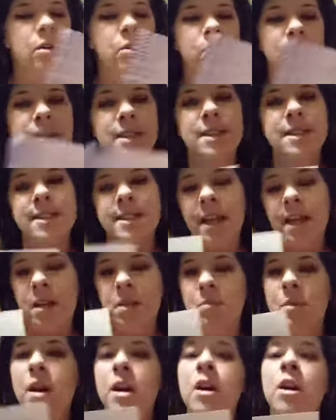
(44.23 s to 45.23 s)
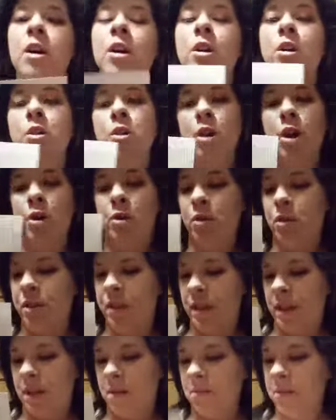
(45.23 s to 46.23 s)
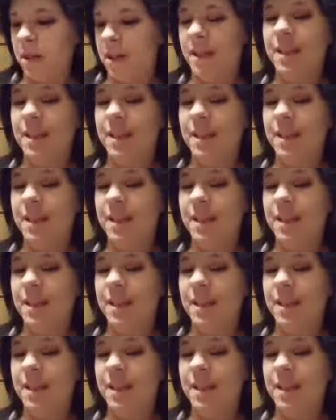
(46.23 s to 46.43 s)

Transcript: with the same glow theme.